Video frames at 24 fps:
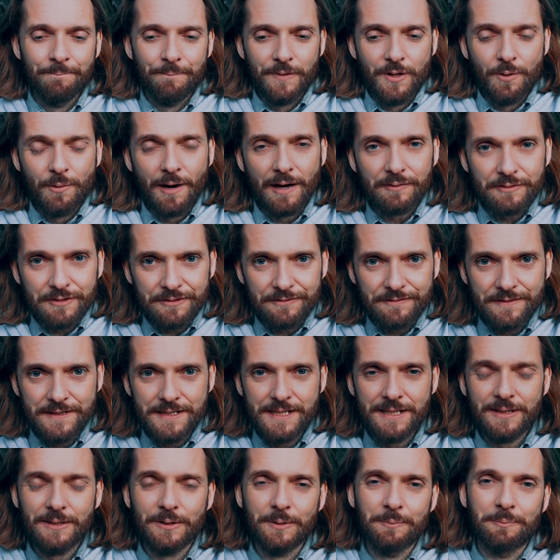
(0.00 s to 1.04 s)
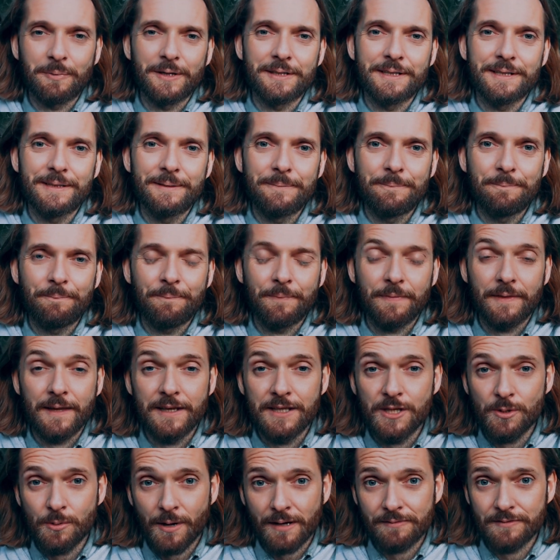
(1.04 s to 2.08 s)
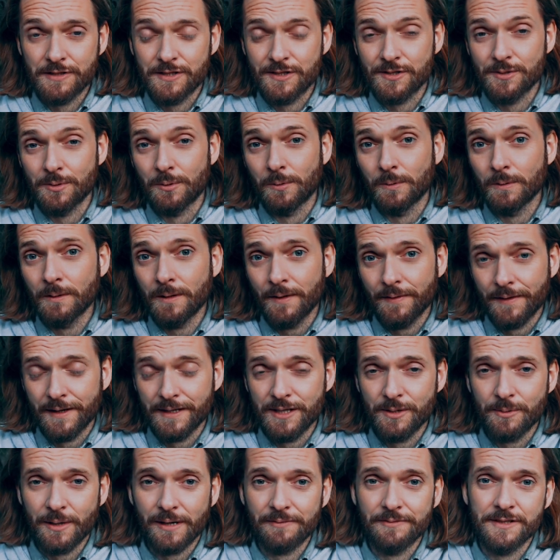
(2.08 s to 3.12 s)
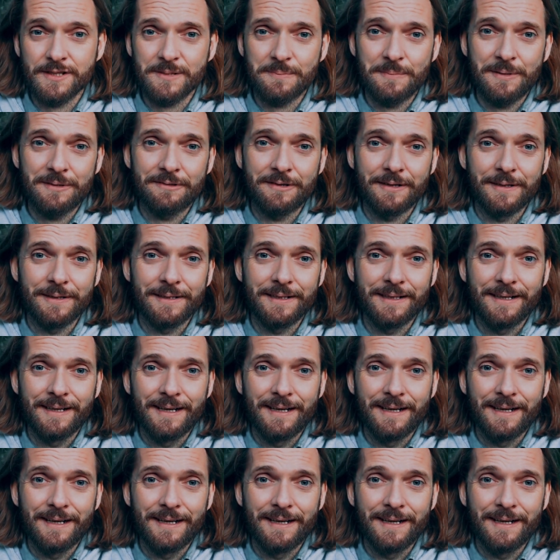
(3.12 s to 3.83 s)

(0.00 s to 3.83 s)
You have a physical body, then you have a soul, then you have a spirit.